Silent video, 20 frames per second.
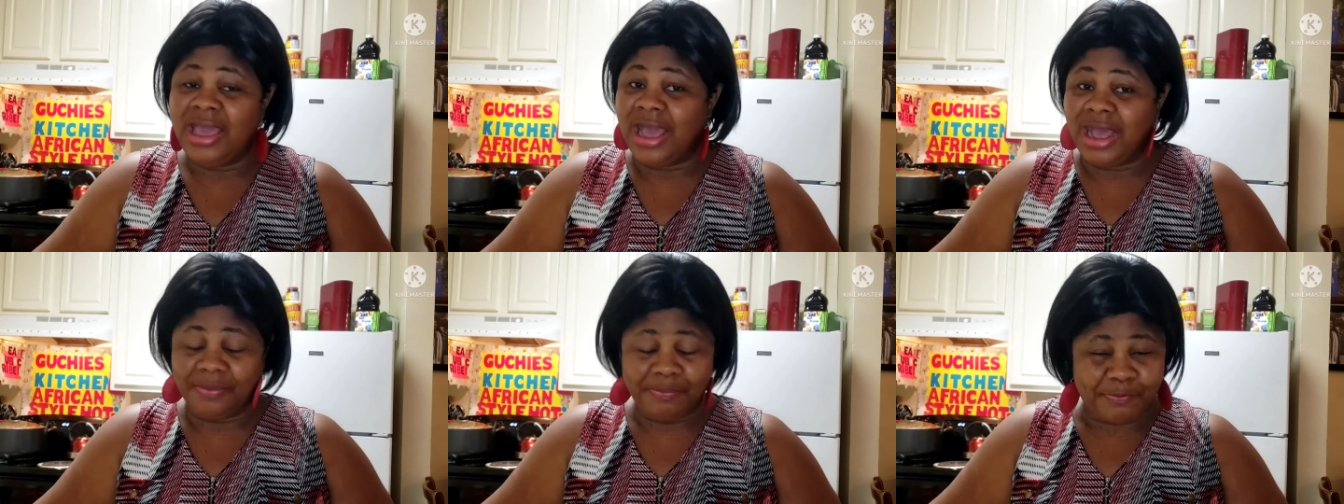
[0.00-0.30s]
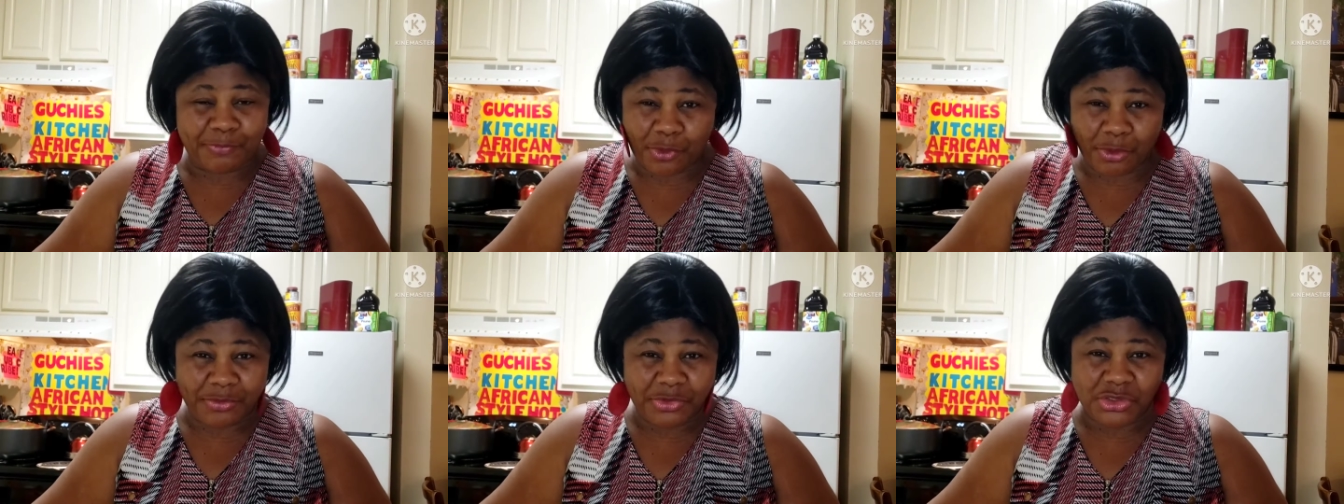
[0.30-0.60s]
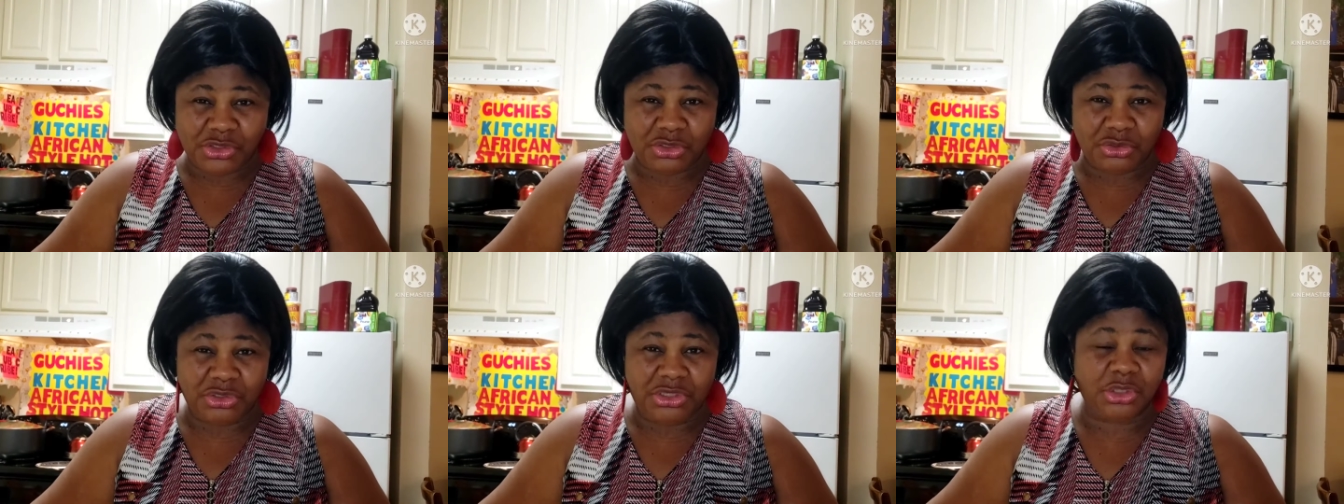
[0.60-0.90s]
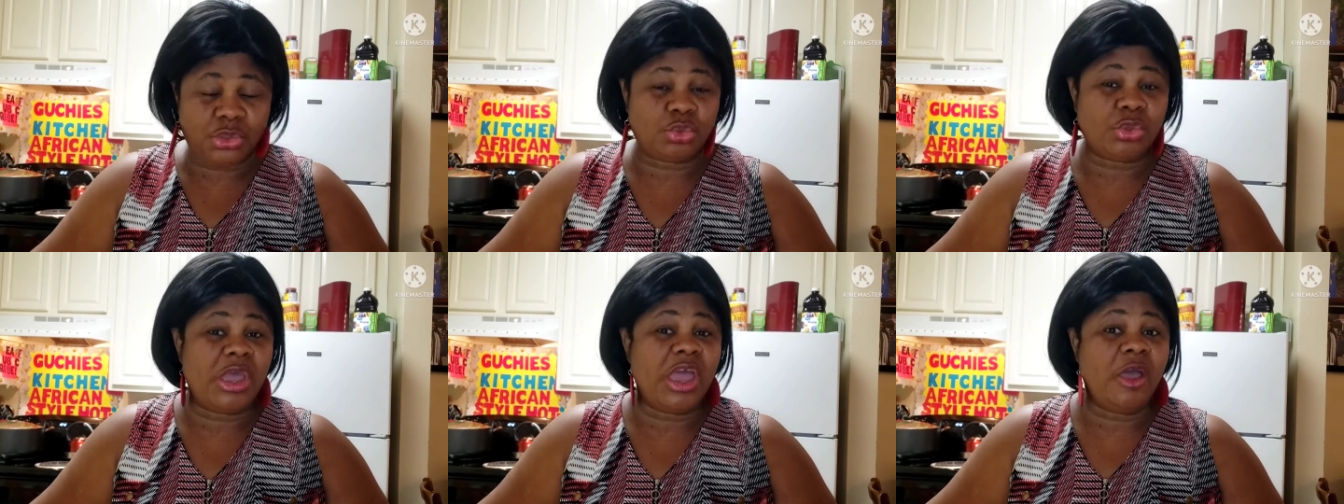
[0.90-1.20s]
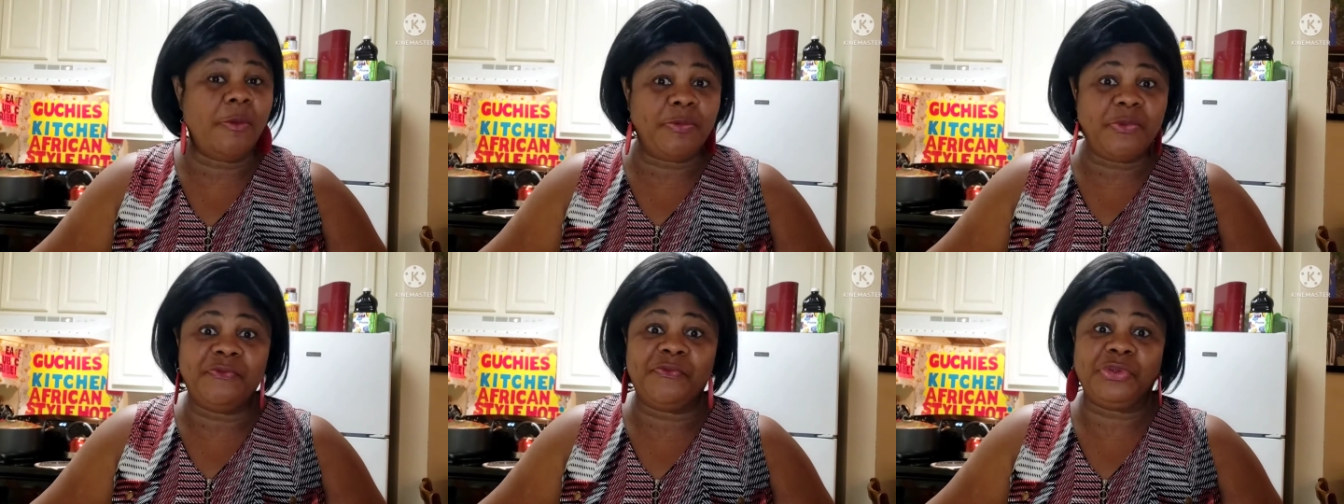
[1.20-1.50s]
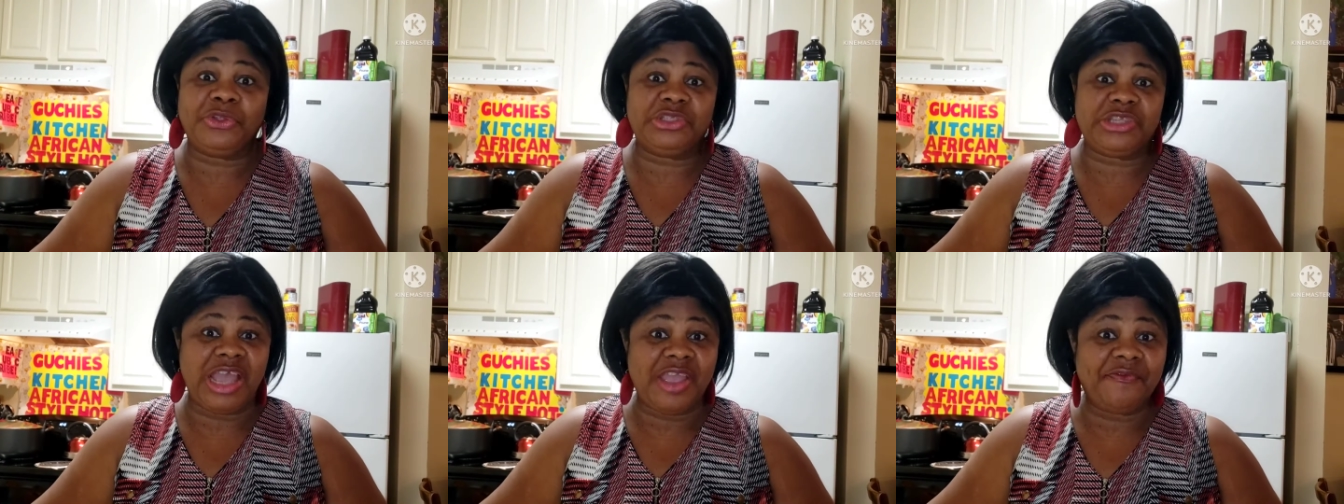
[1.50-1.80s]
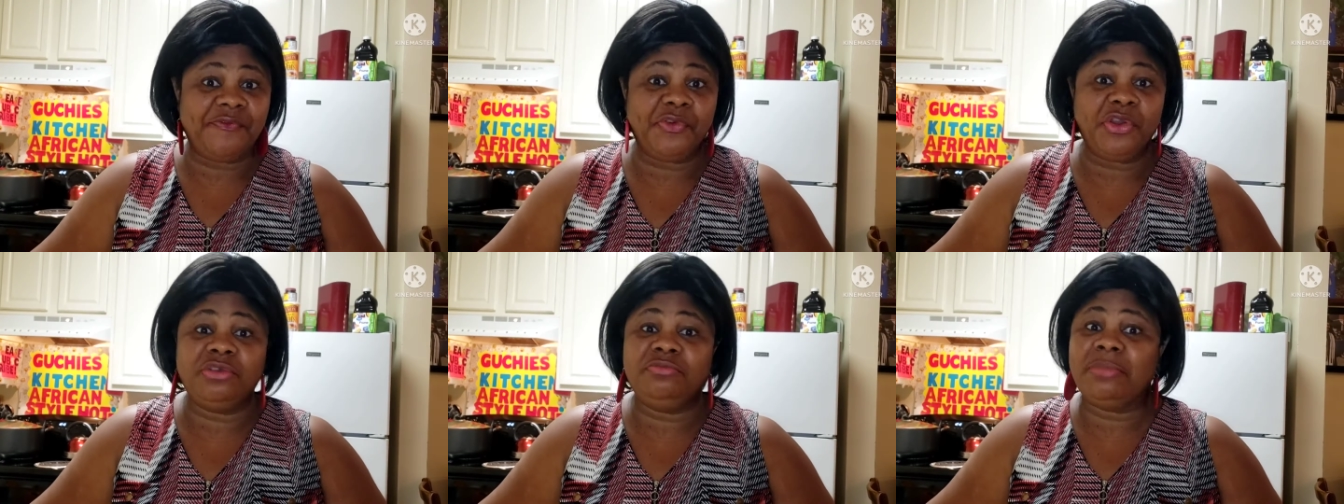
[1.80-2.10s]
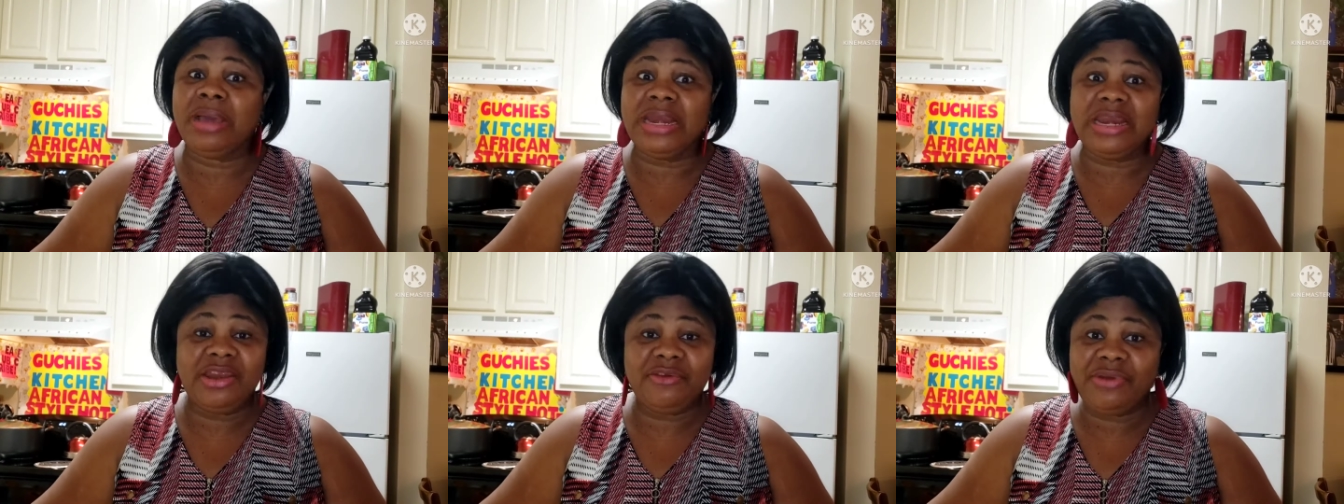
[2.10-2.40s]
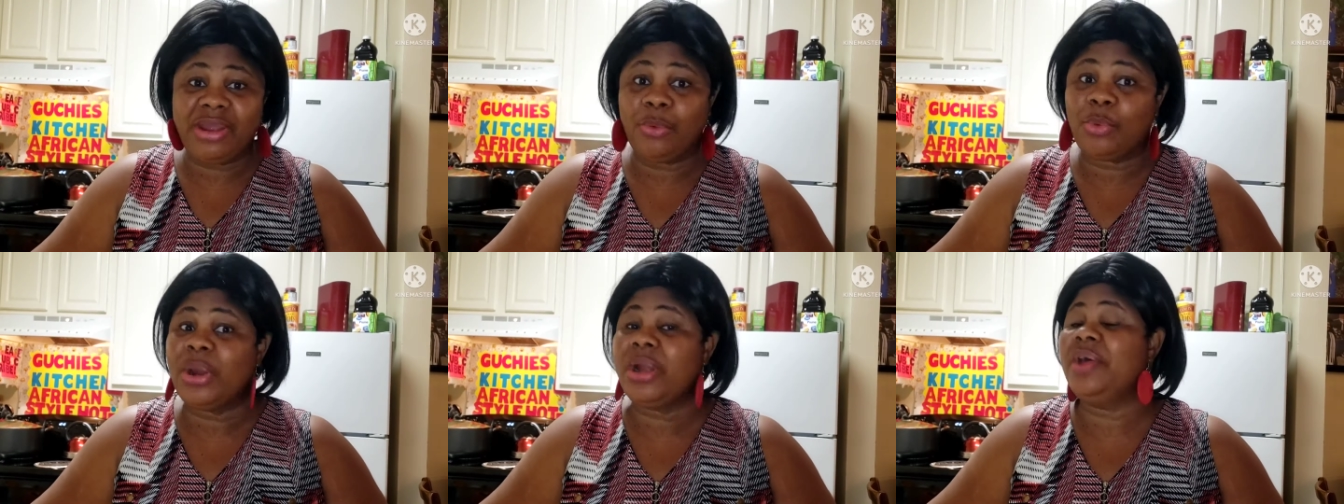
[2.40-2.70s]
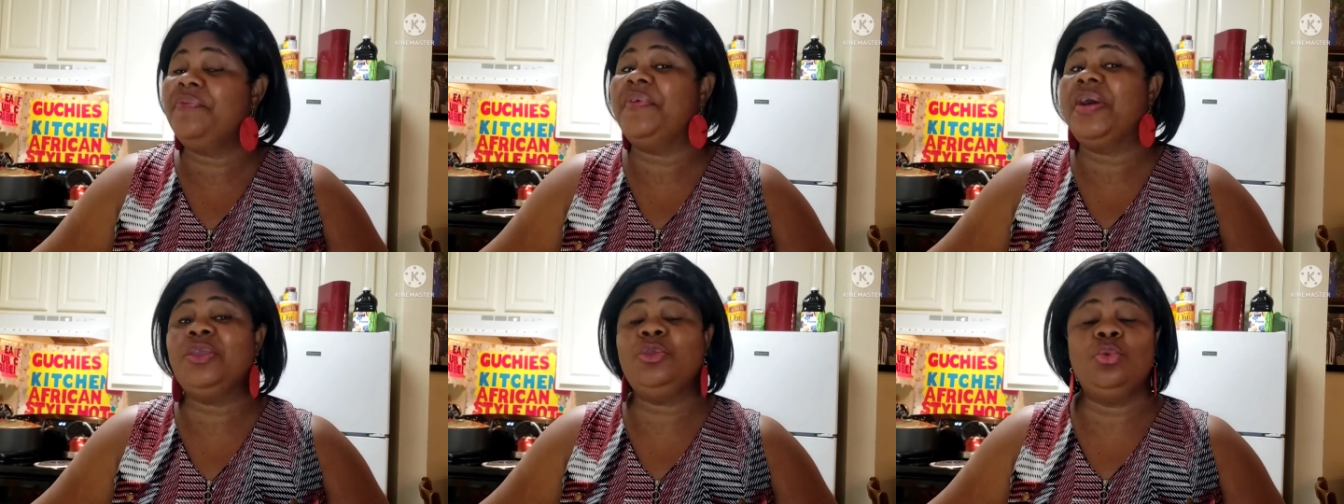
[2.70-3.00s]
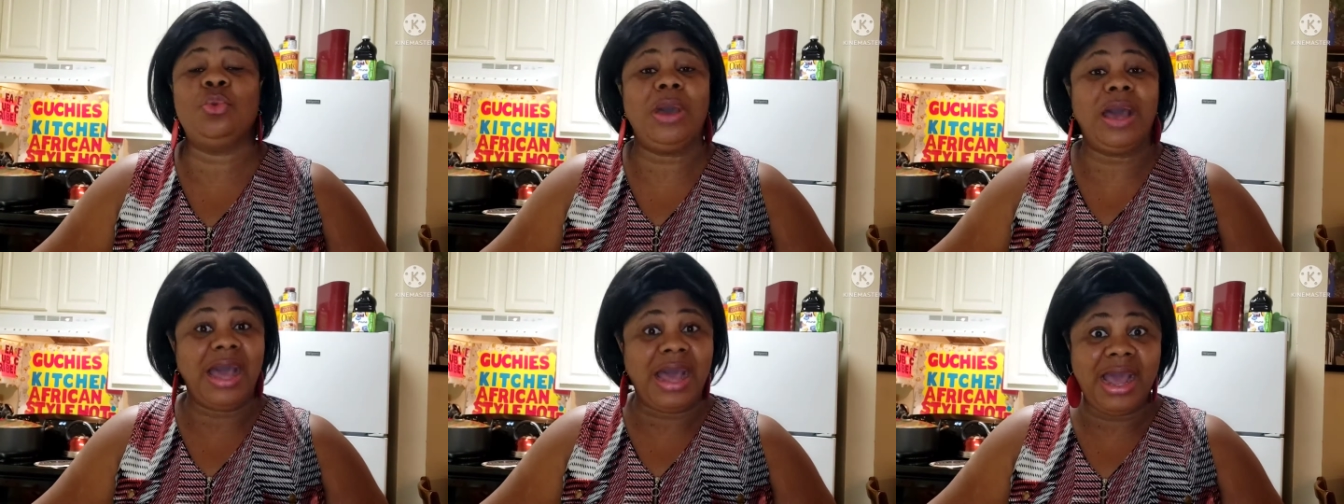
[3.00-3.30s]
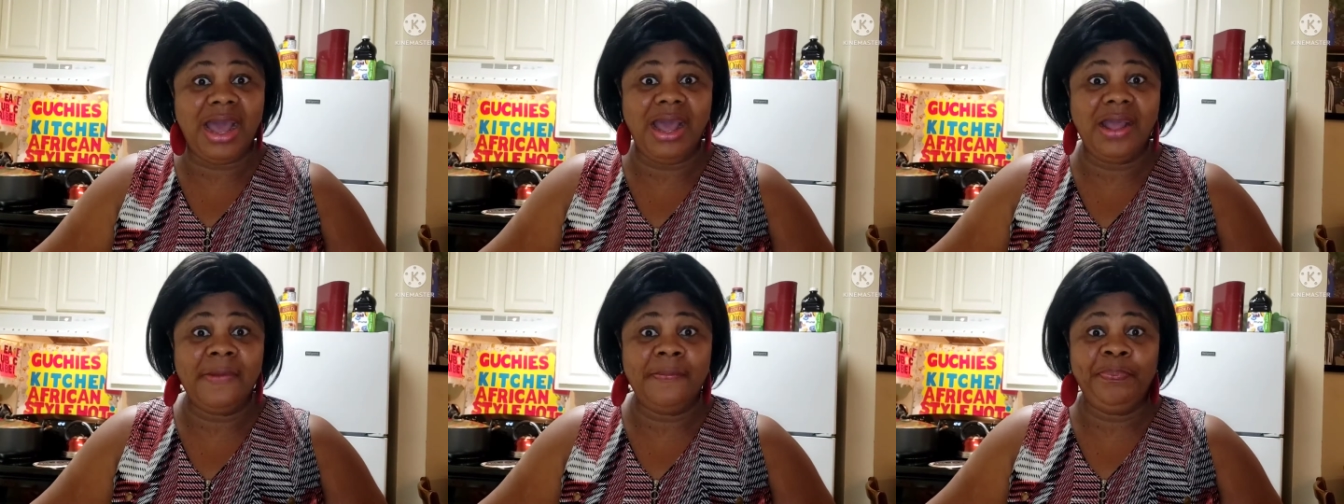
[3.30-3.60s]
I promise you this will help you for typhoid, malaria, wherever you are,